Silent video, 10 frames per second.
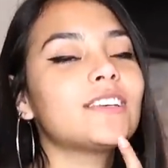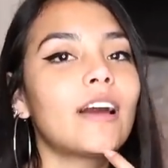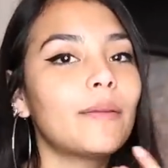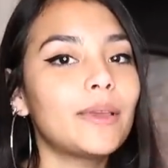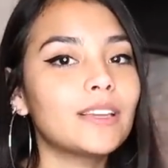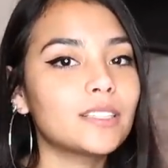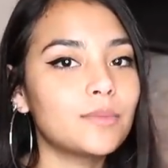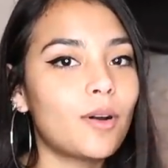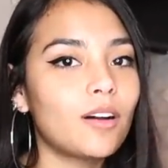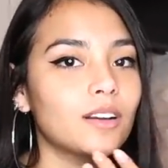I had to make it
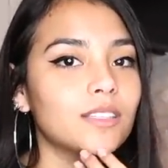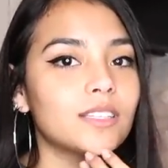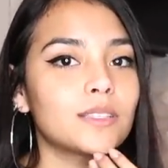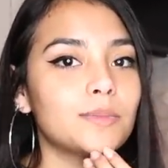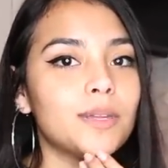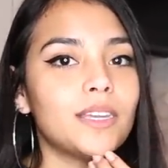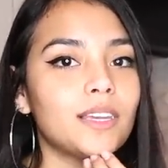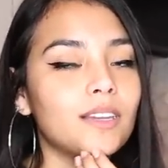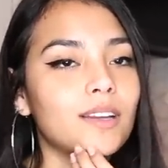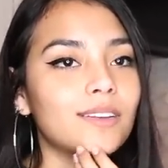small because this is
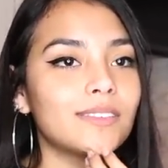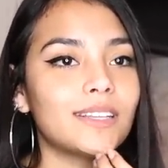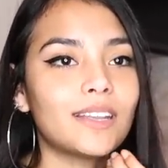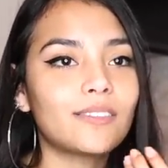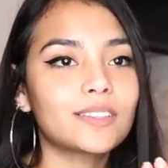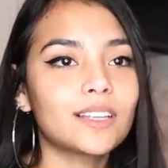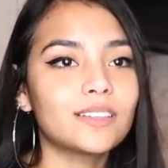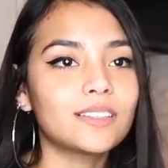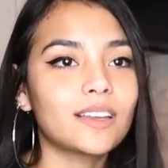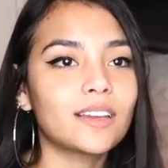mini, you know, and they don't sell
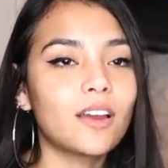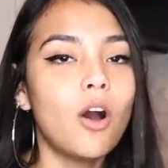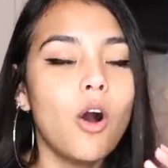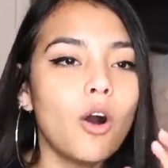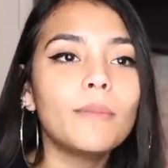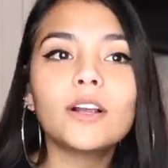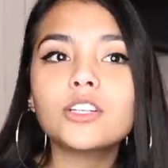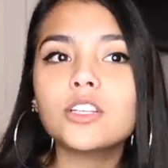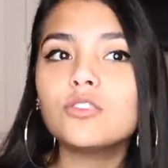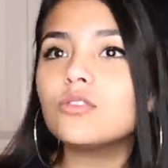just like, oh my
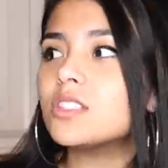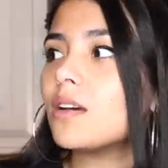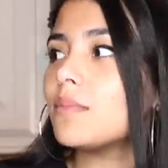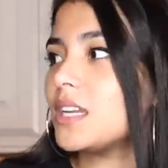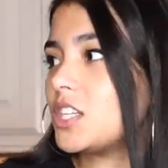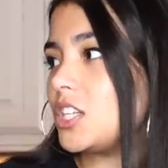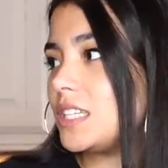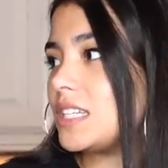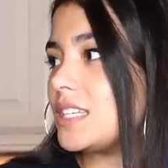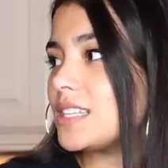gosh, they do sell mini
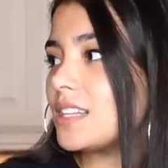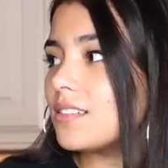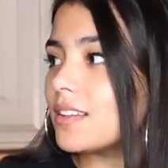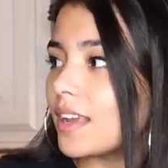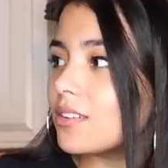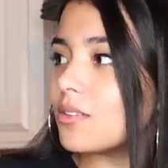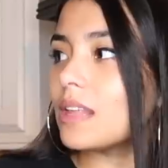cheeses, the little Land